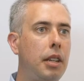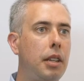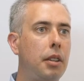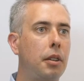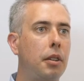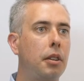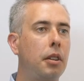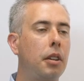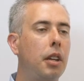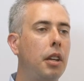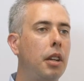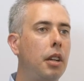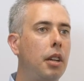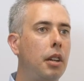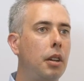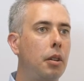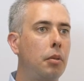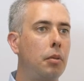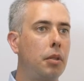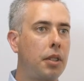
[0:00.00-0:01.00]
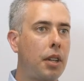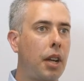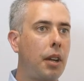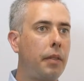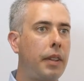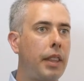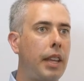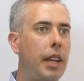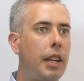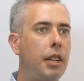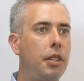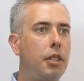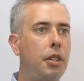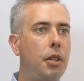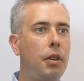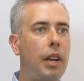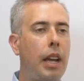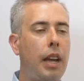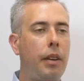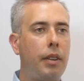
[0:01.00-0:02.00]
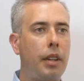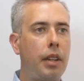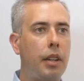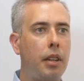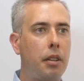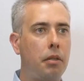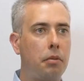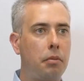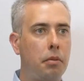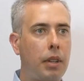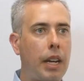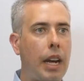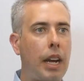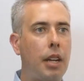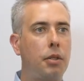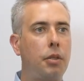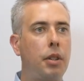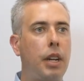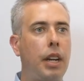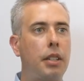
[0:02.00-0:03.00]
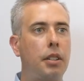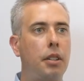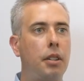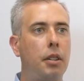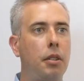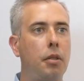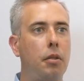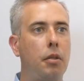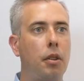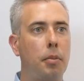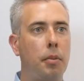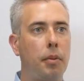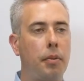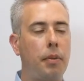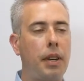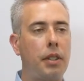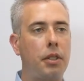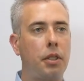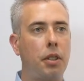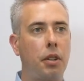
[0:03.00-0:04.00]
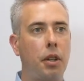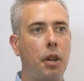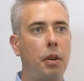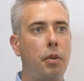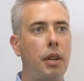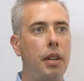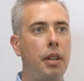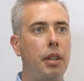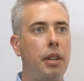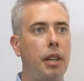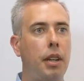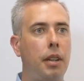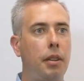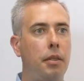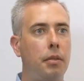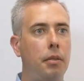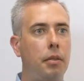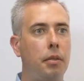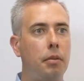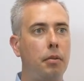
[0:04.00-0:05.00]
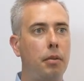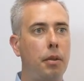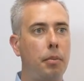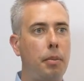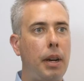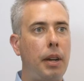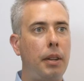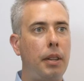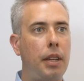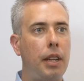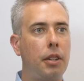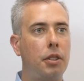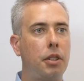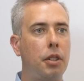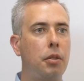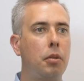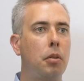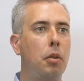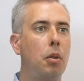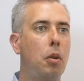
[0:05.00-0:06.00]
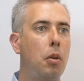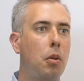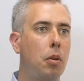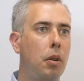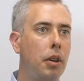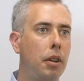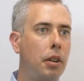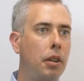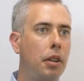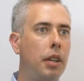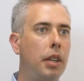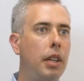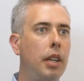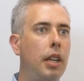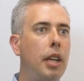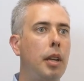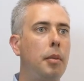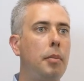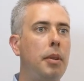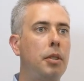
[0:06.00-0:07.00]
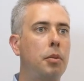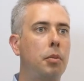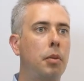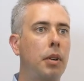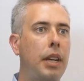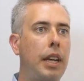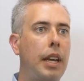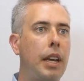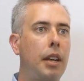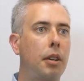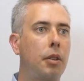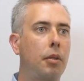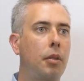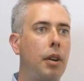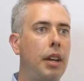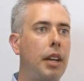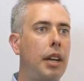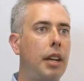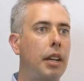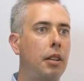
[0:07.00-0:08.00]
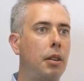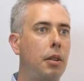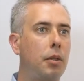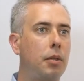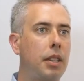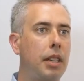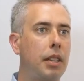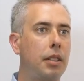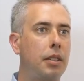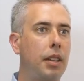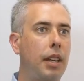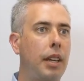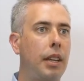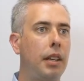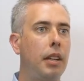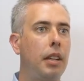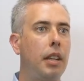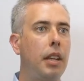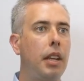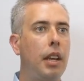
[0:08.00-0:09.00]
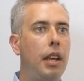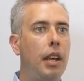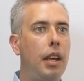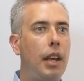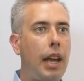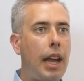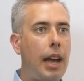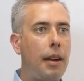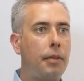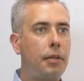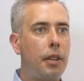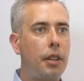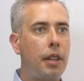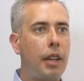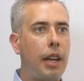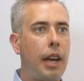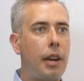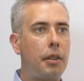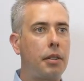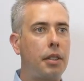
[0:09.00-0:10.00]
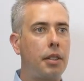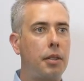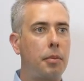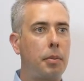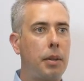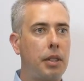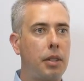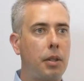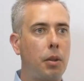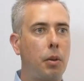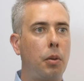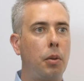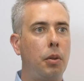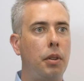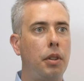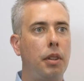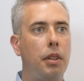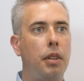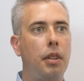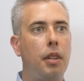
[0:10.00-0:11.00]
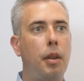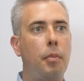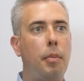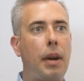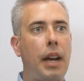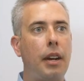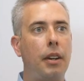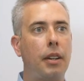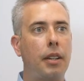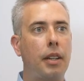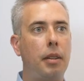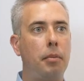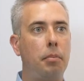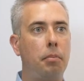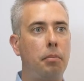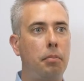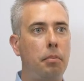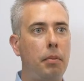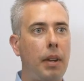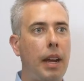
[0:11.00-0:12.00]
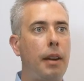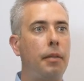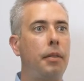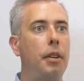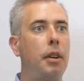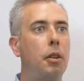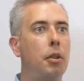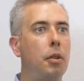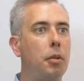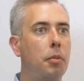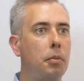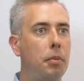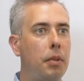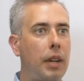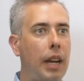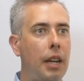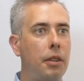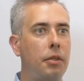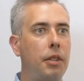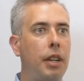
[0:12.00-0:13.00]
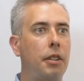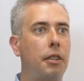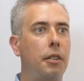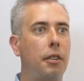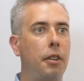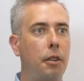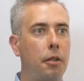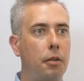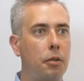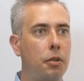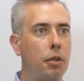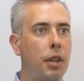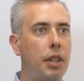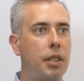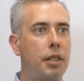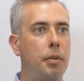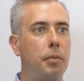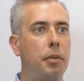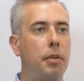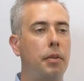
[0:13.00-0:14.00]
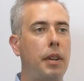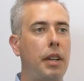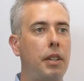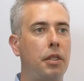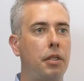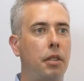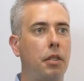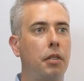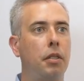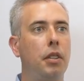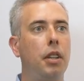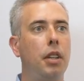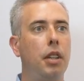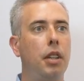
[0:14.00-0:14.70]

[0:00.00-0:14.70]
either resolving that issue, having a contractor or a professional go in and repair the issue, or it means working out a credit at closing so that after the house has been sold, the buyer can have their own contractor, their own trusted professional